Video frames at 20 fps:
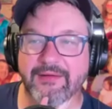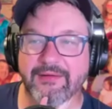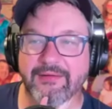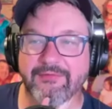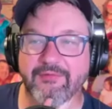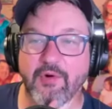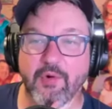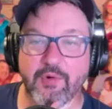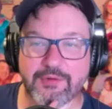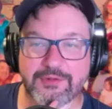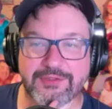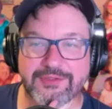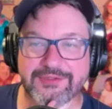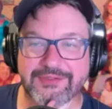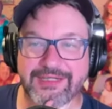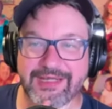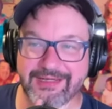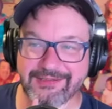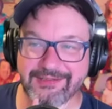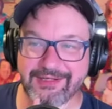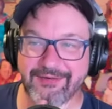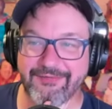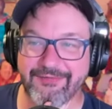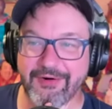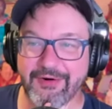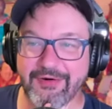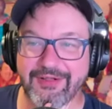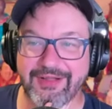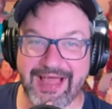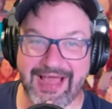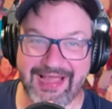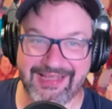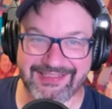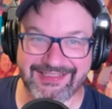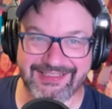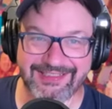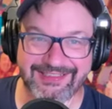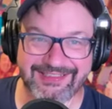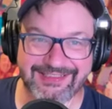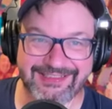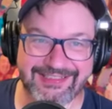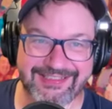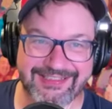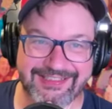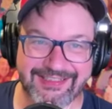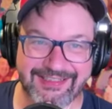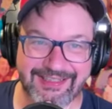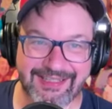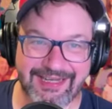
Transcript: of course, takes off her glasses to mm-hmm.